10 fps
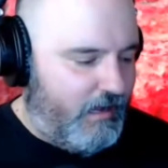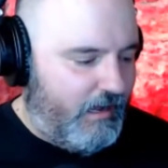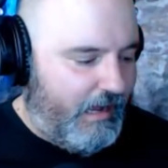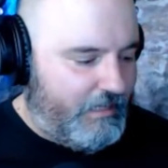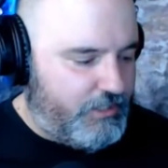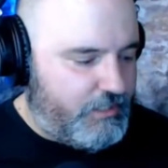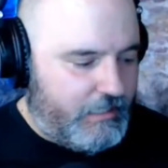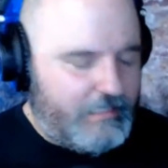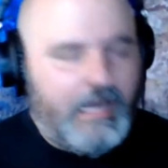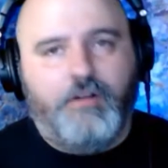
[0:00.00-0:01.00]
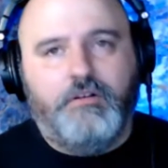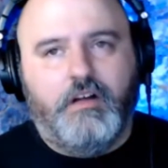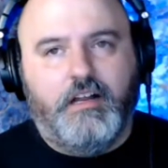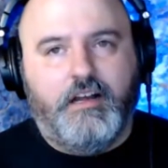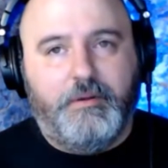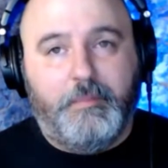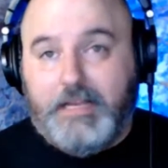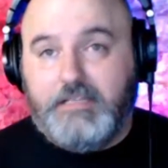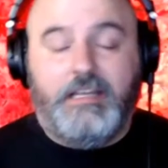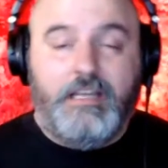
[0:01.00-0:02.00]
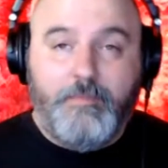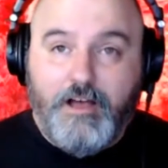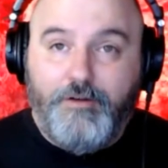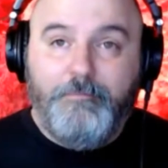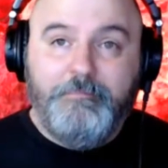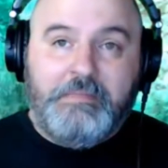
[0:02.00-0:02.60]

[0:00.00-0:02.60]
I just sent out an amazing email